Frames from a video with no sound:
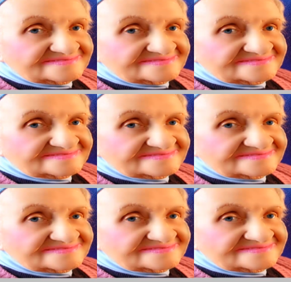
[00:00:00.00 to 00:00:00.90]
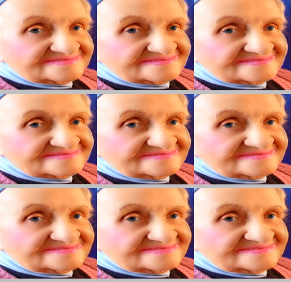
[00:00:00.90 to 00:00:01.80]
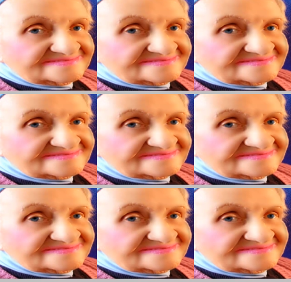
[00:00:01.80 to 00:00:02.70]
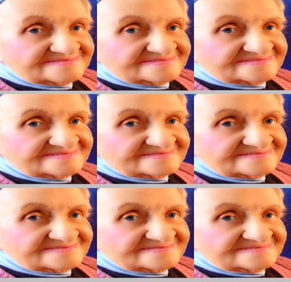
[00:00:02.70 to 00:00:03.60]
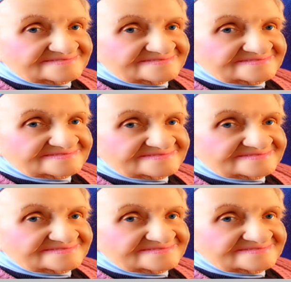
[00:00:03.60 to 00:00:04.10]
(no one is talking)